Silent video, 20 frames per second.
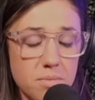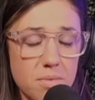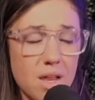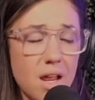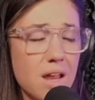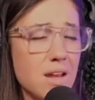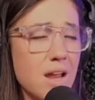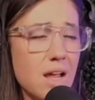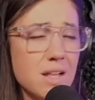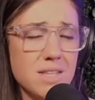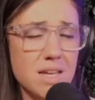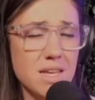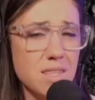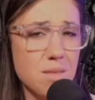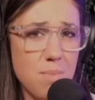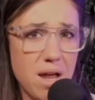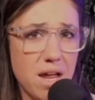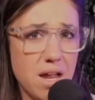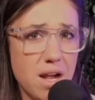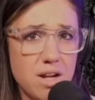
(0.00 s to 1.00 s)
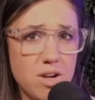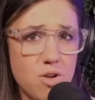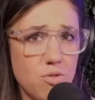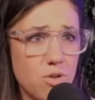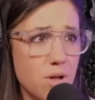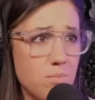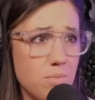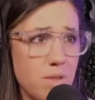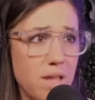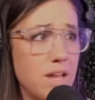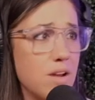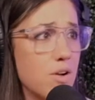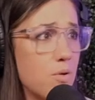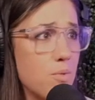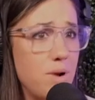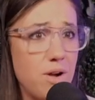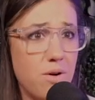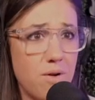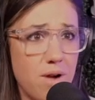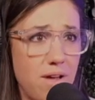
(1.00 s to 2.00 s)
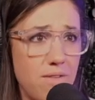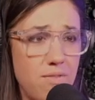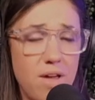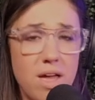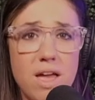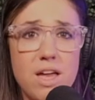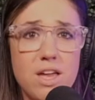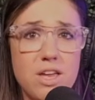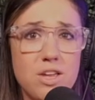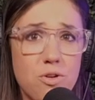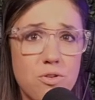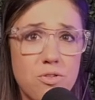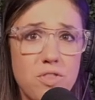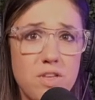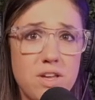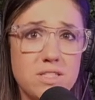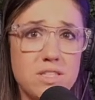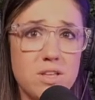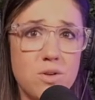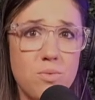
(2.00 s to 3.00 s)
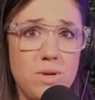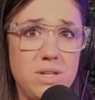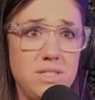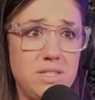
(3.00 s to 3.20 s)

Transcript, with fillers: Not saying that Becca and I don't complain or we don't have, you know, things that we mm.